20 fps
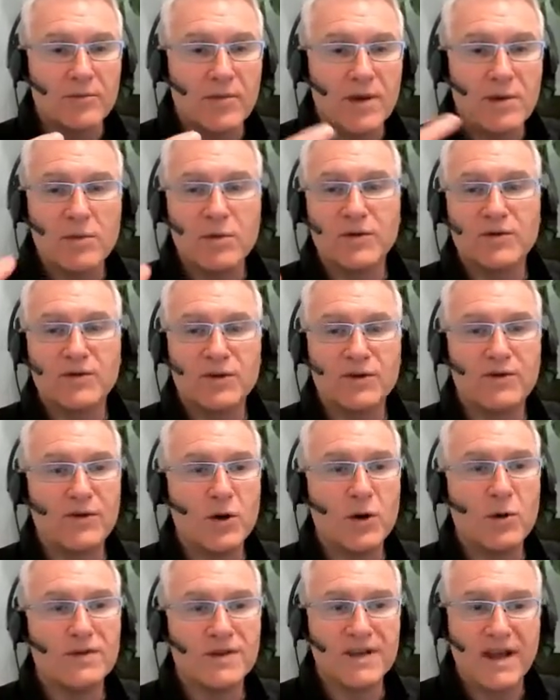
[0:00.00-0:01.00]
People sort of
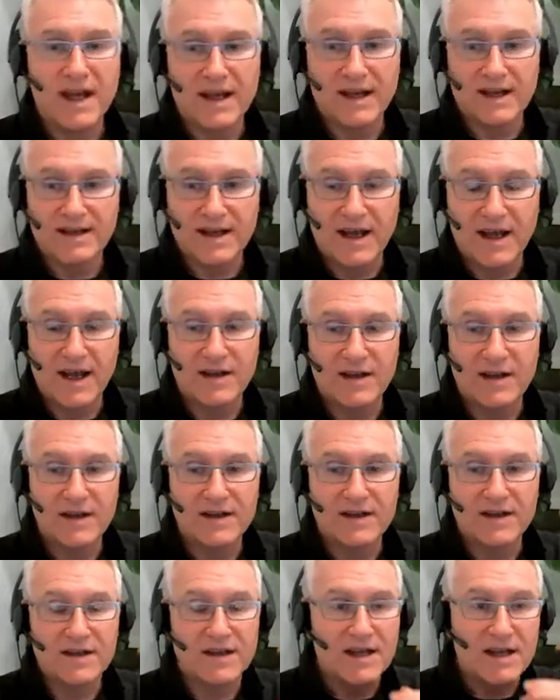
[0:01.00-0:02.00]
doomsaying, saying that
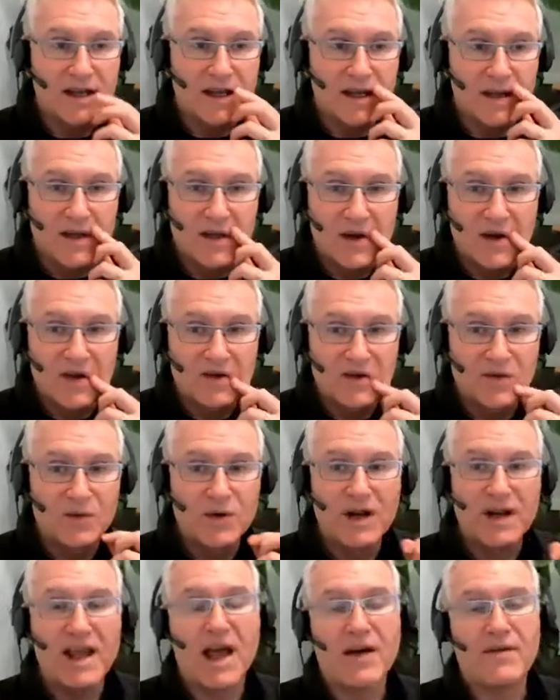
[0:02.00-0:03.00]
it's it's
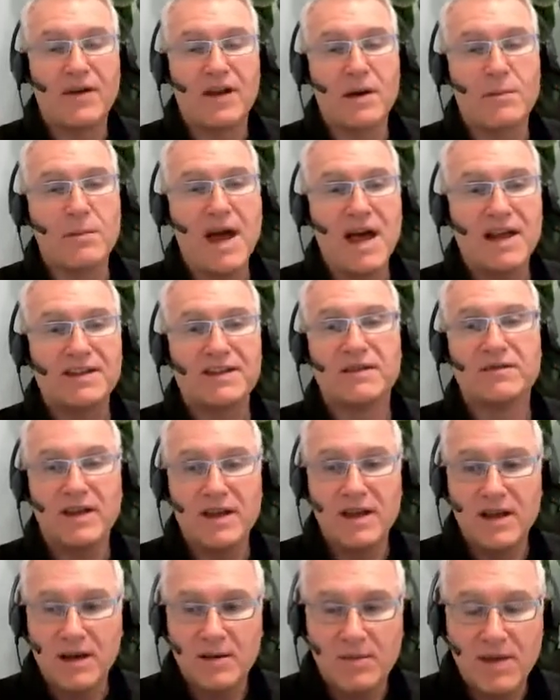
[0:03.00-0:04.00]
really having a
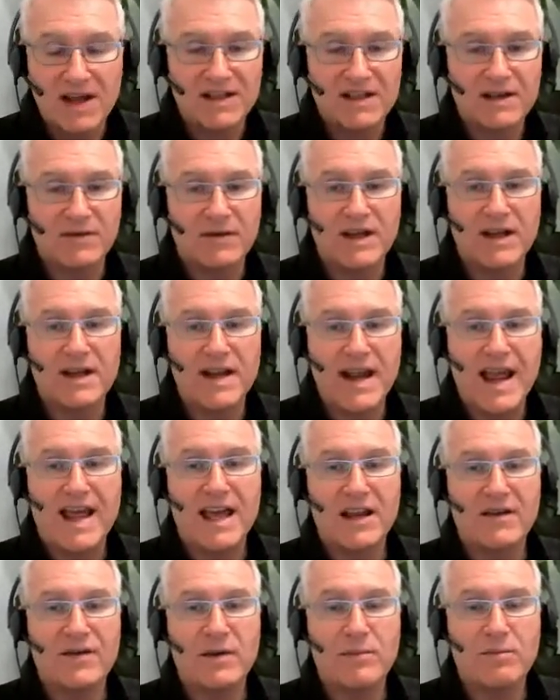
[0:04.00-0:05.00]
massively
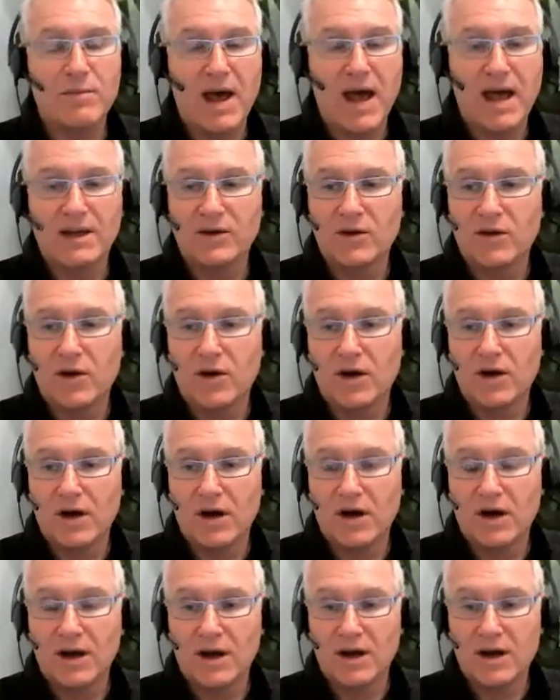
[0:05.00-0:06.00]
negative impact,
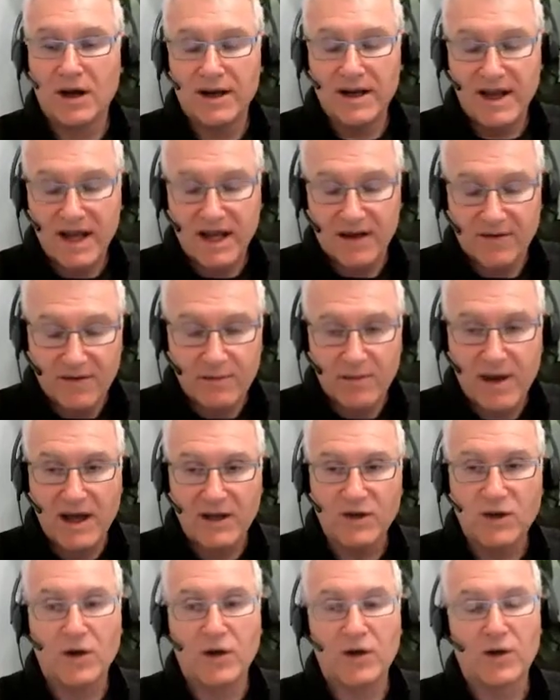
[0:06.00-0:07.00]

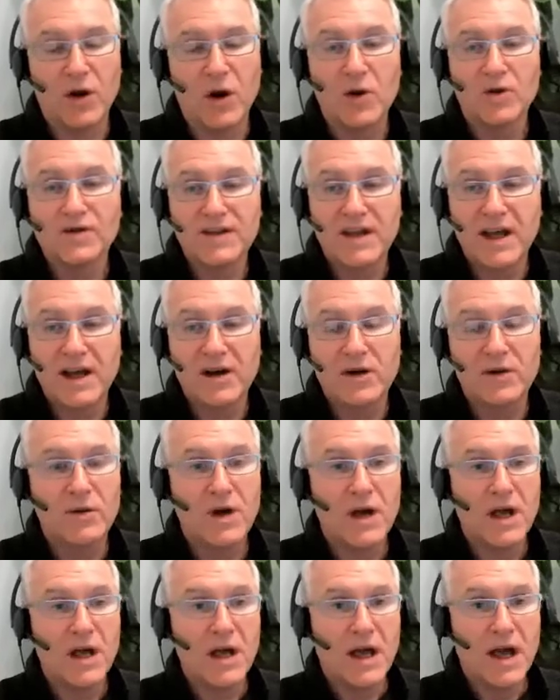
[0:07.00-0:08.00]
on
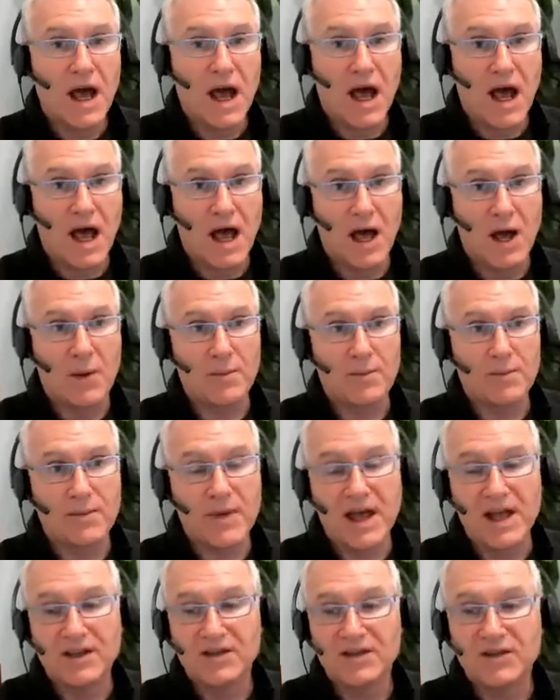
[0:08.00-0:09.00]
wholesale.
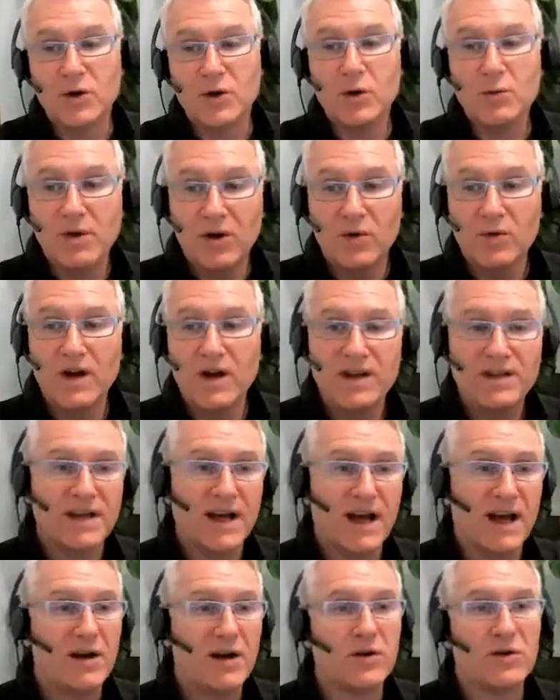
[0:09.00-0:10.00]
It's dooming
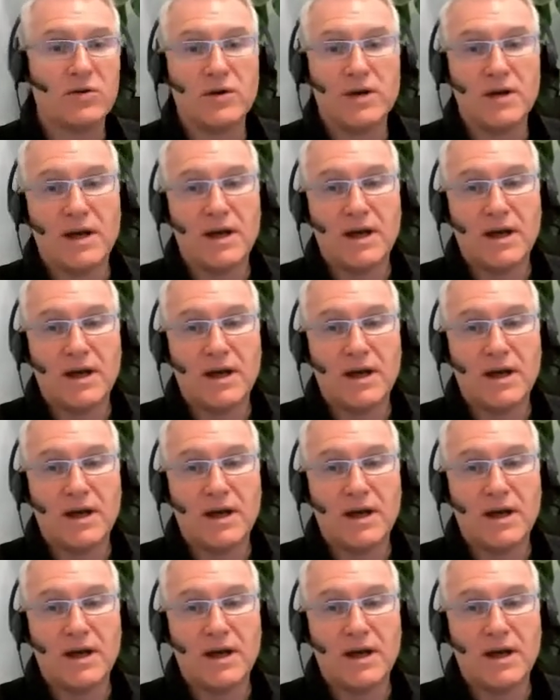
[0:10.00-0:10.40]
retail.